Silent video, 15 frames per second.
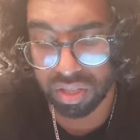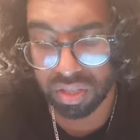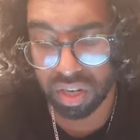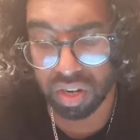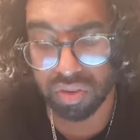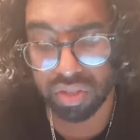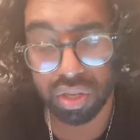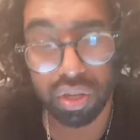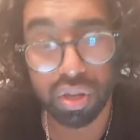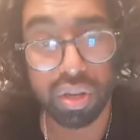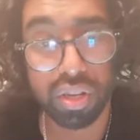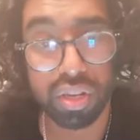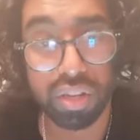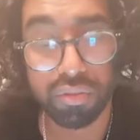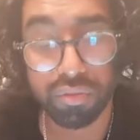The star is
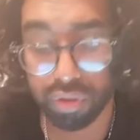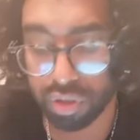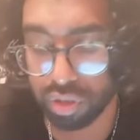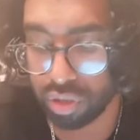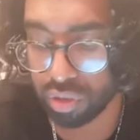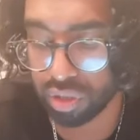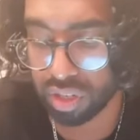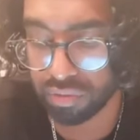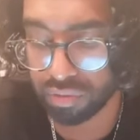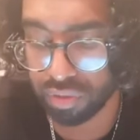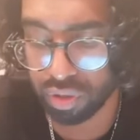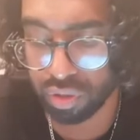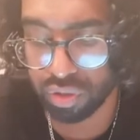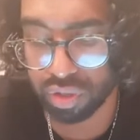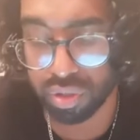hot enough for nuclear
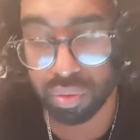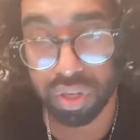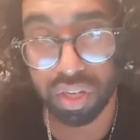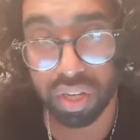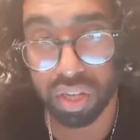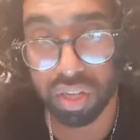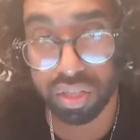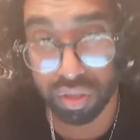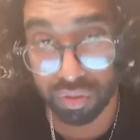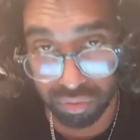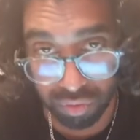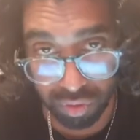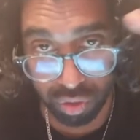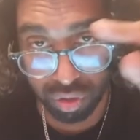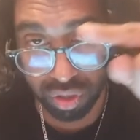fusion to occur, so
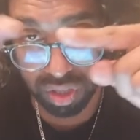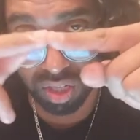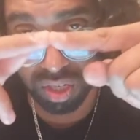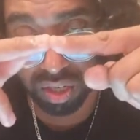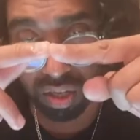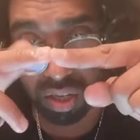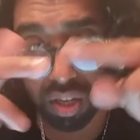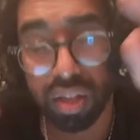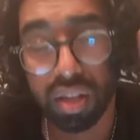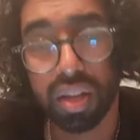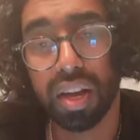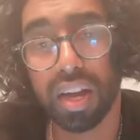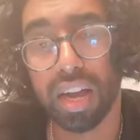fusion can occur.